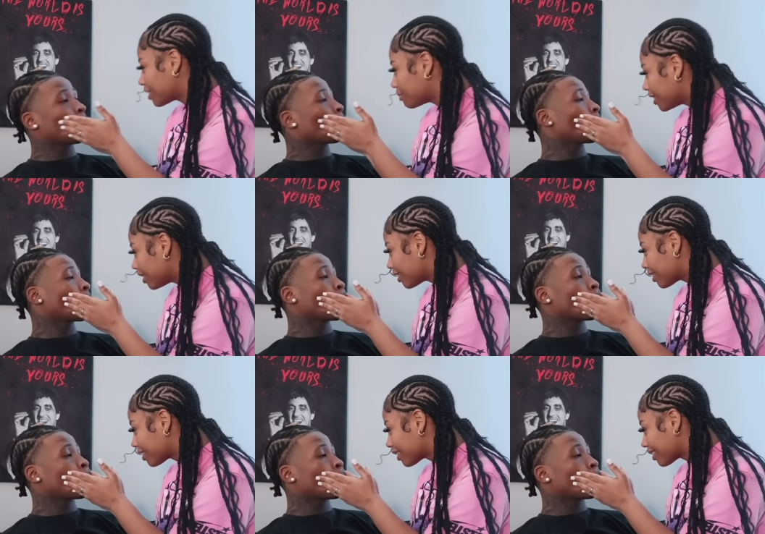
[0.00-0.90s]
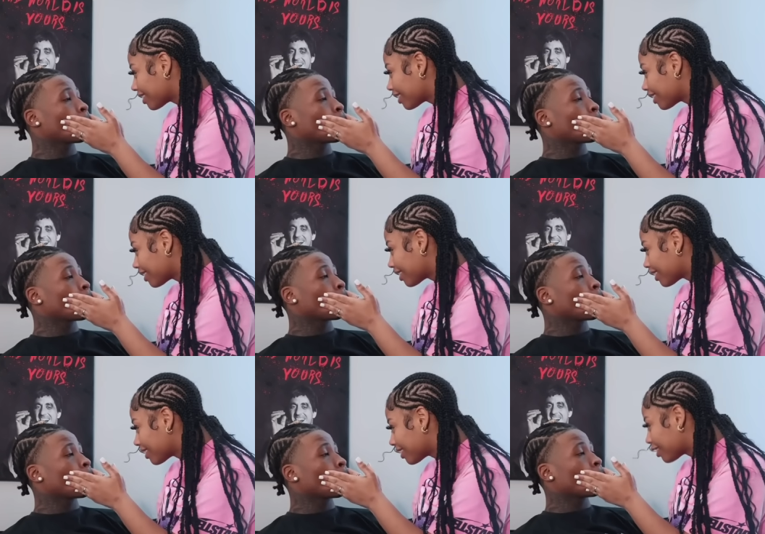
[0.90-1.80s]
Speaker 1: see me?
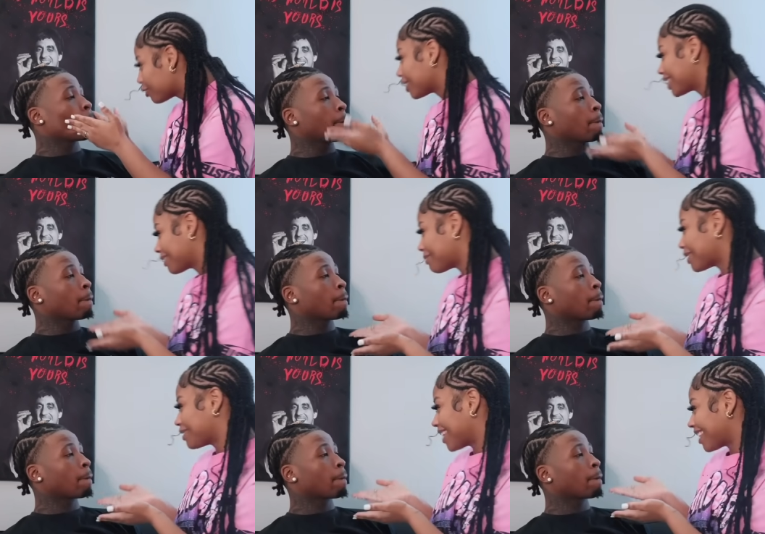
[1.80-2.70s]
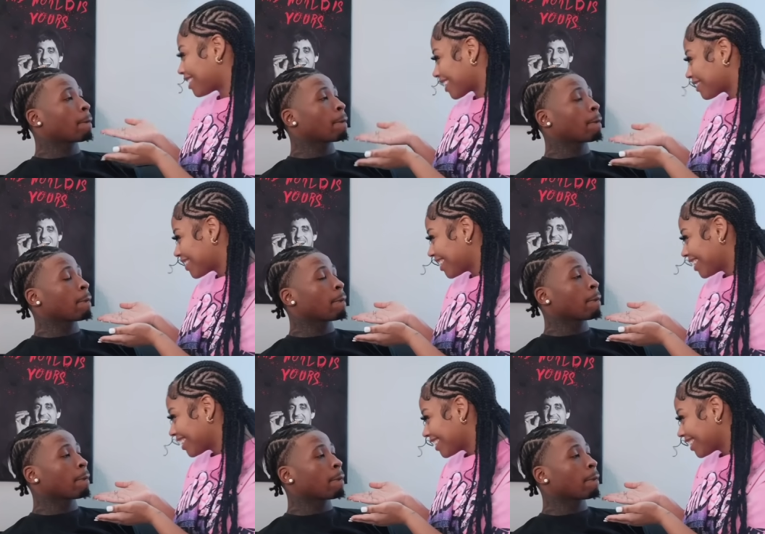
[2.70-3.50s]
You can see me, but you can't talk to me?